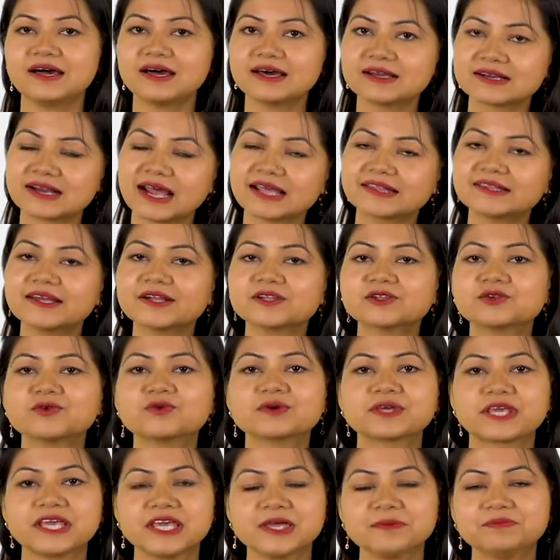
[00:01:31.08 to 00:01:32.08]
rather to
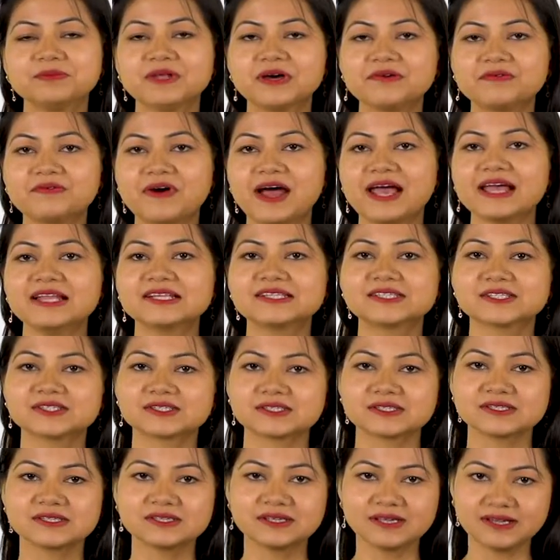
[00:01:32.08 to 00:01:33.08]
keep the
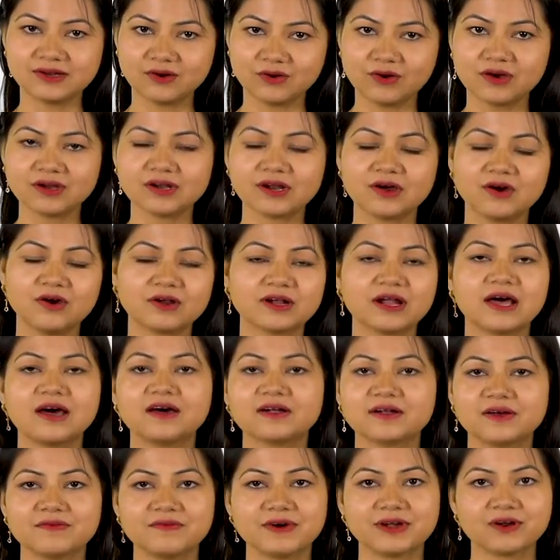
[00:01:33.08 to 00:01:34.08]
files on
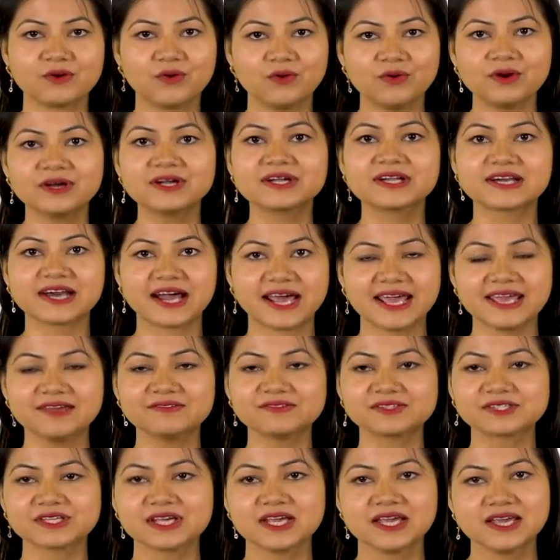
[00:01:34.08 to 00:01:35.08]
our own
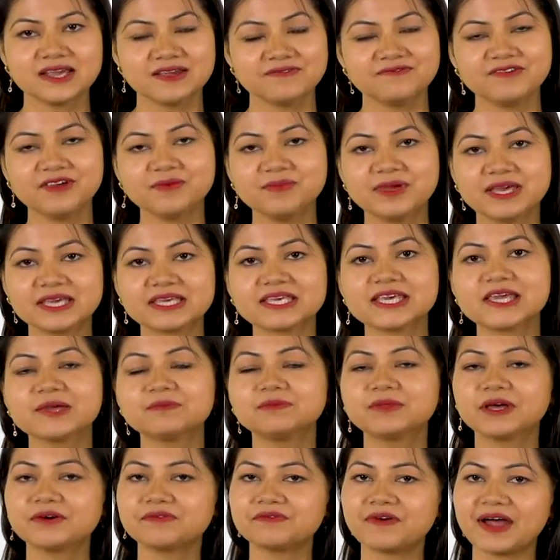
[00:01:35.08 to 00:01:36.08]
drives, we may
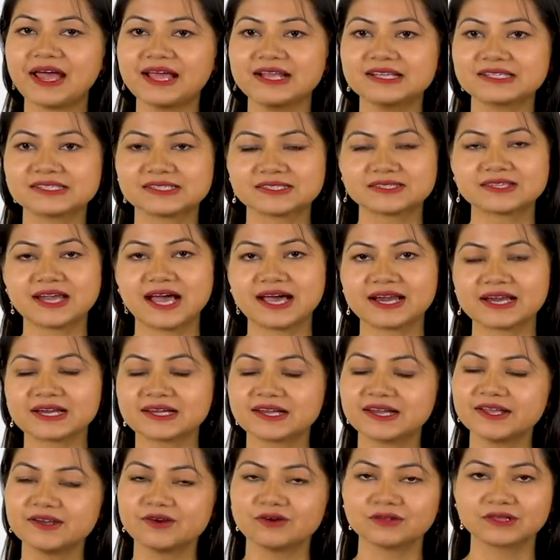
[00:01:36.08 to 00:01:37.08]
keep the files
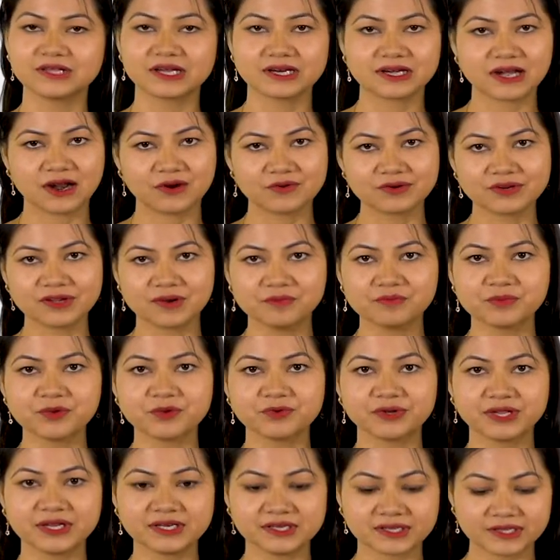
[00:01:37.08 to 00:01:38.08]
directly on the cloud
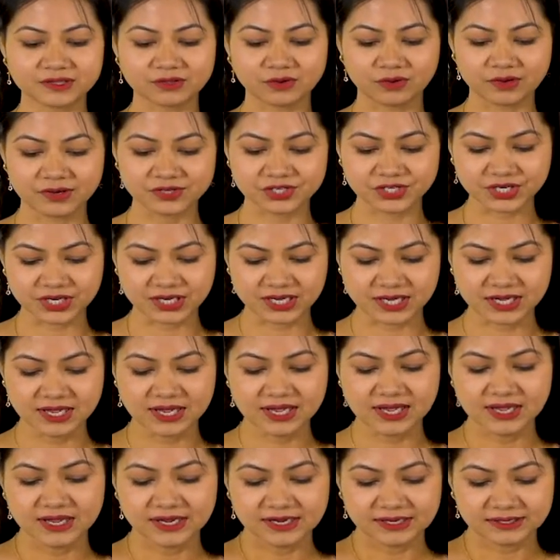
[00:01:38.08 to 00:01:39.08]
computing technology.
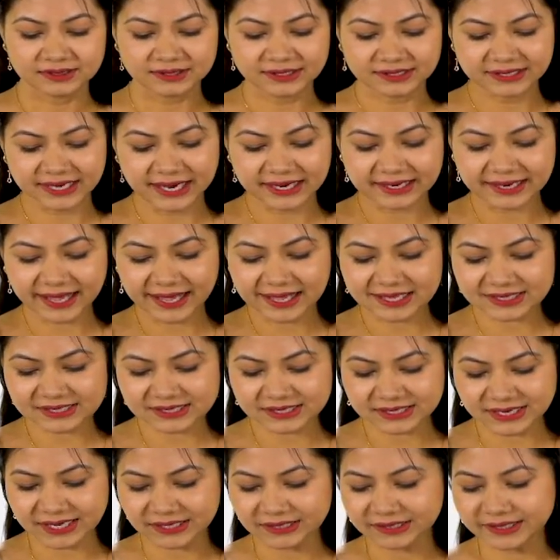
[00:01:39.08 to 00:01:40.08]
The data is
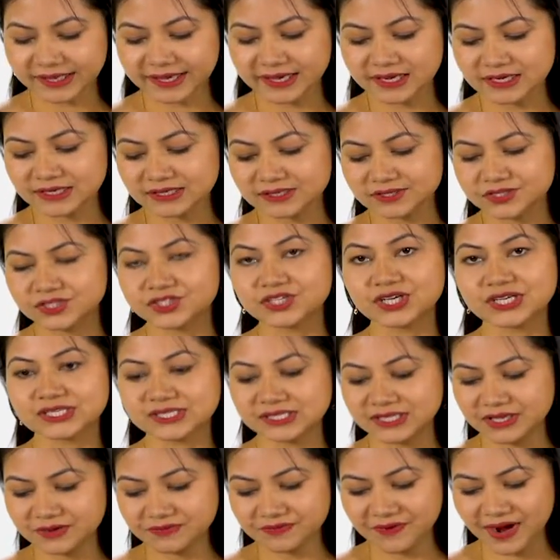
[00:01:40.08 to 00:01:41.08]
nothing,
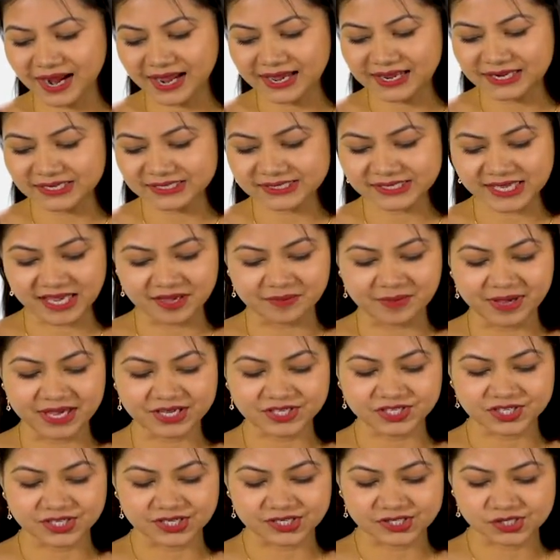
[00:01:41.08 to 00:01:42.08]
just the files,
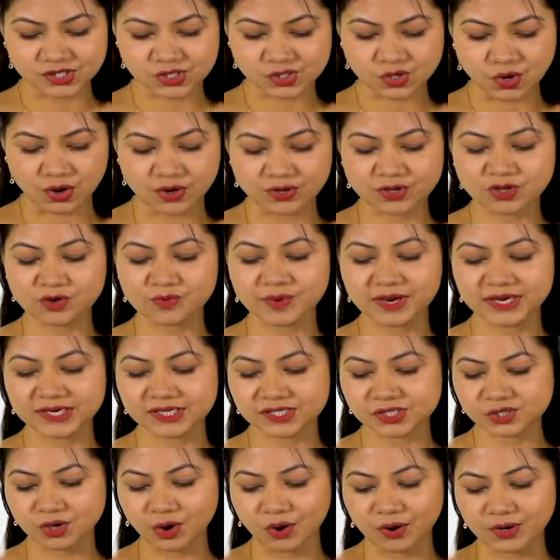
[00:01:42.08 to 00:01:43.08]
images,
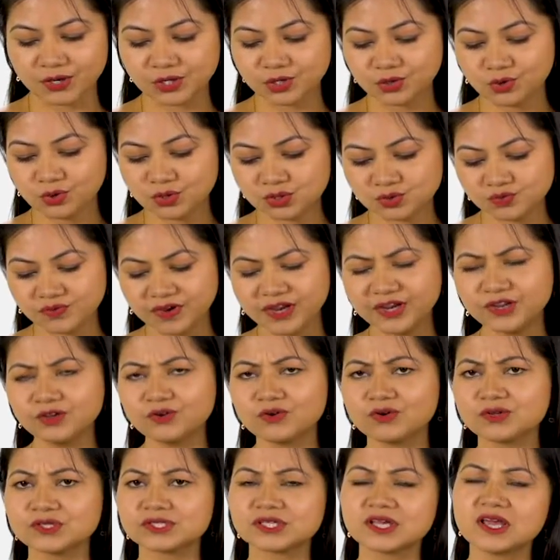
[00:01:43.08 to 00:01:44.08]
documents, audios,
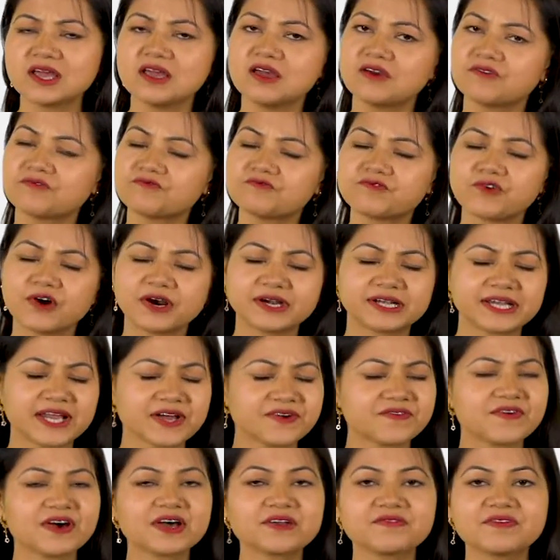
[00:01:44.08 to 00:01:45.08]
videos,
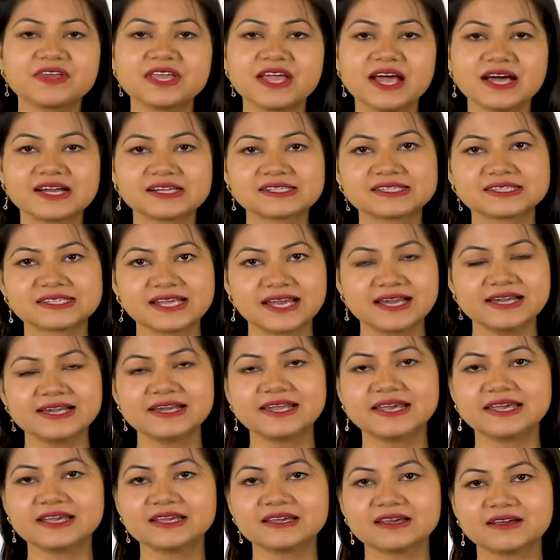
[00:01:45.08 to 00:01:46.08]
whatever we are
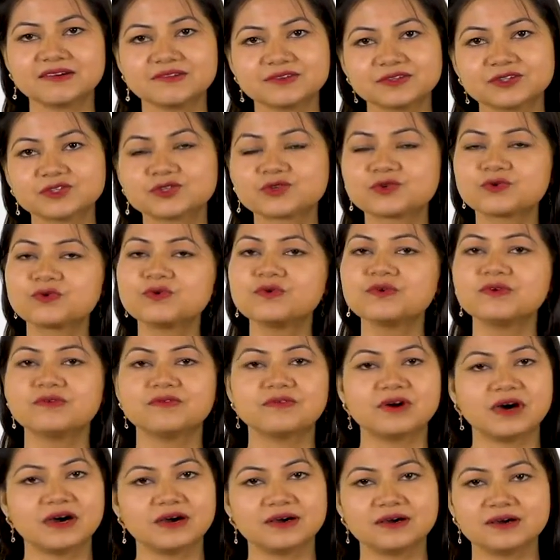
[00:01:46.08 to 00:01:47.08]
sending through
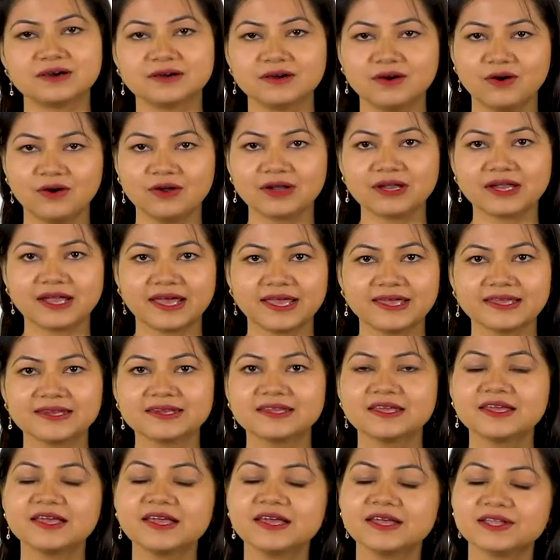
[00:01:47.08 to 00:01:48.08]
online,
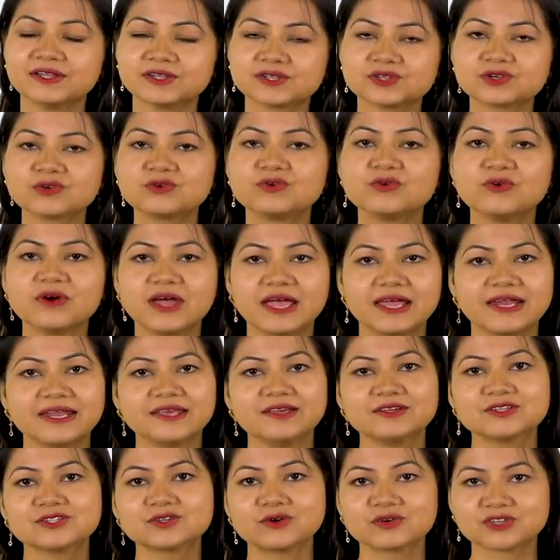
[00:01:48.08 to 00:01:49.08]
through
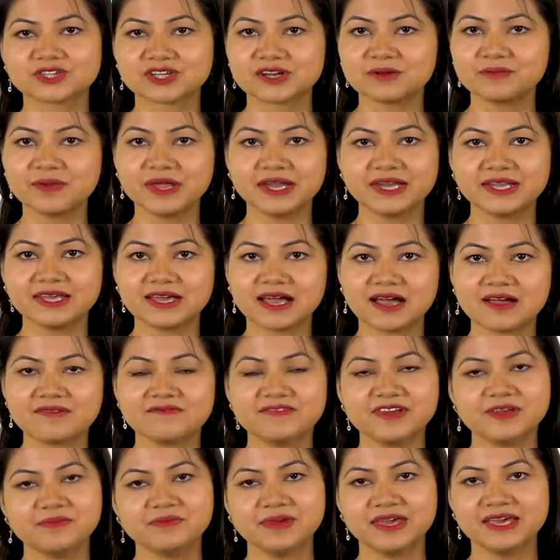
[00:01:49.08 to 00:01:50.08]
any social media
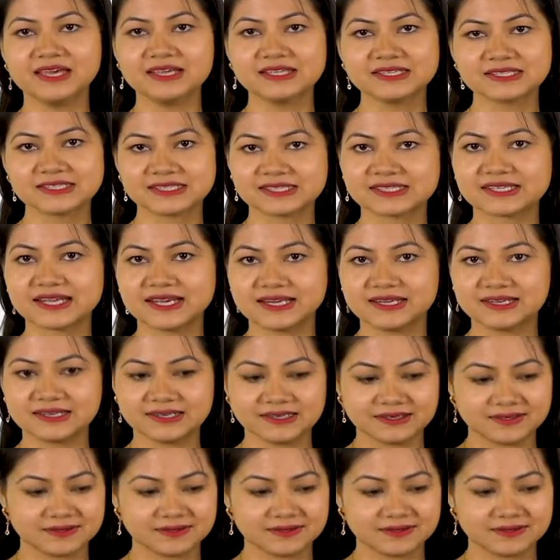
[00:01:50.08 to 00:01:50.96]
we may send.